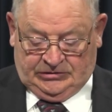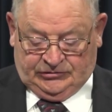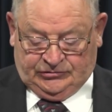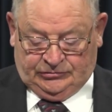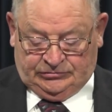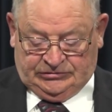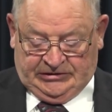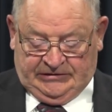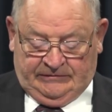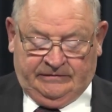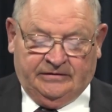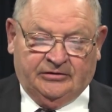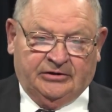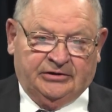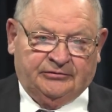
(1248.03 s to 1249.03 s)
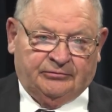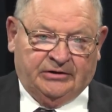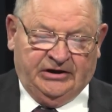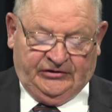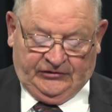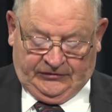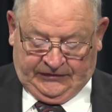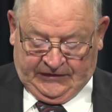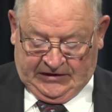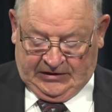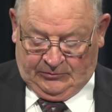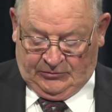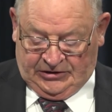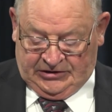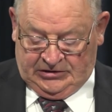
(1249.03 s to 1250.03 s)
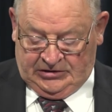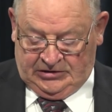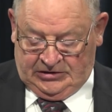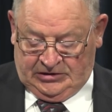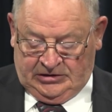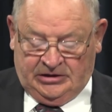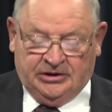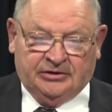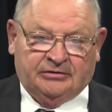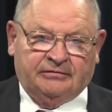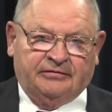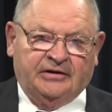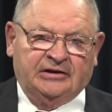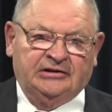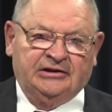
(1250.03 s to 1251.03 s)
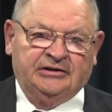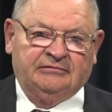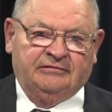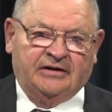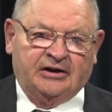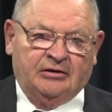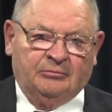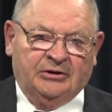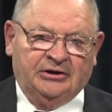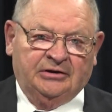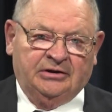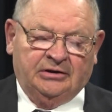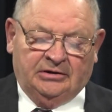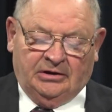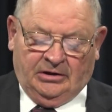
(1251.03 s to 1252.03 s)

to live, and raise a family in a friendly environment.